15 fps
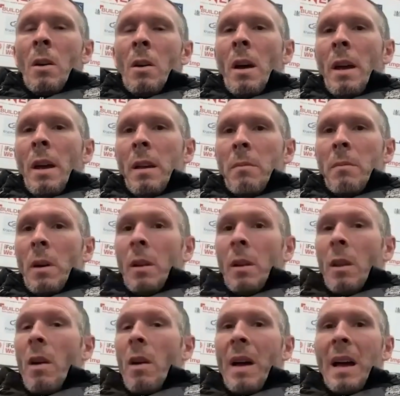A
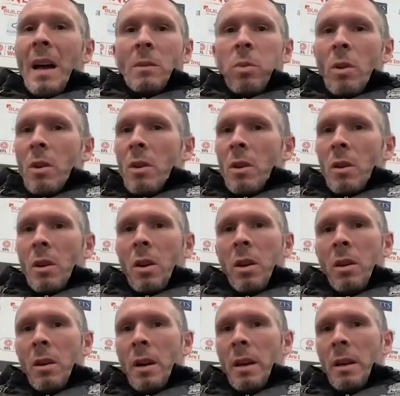lot of hard work,
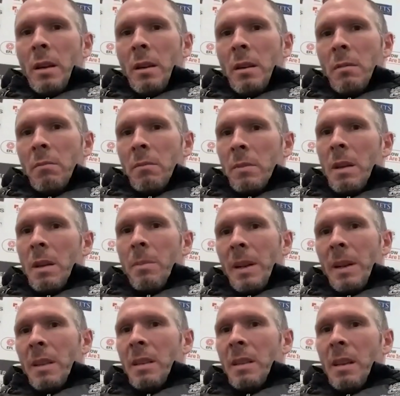the
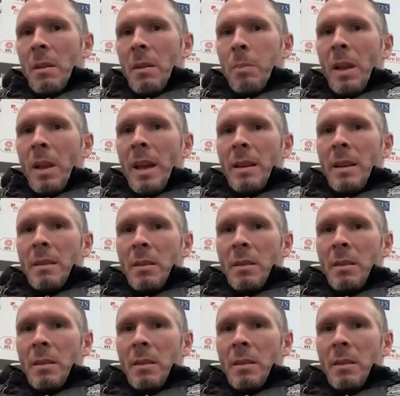ability of the players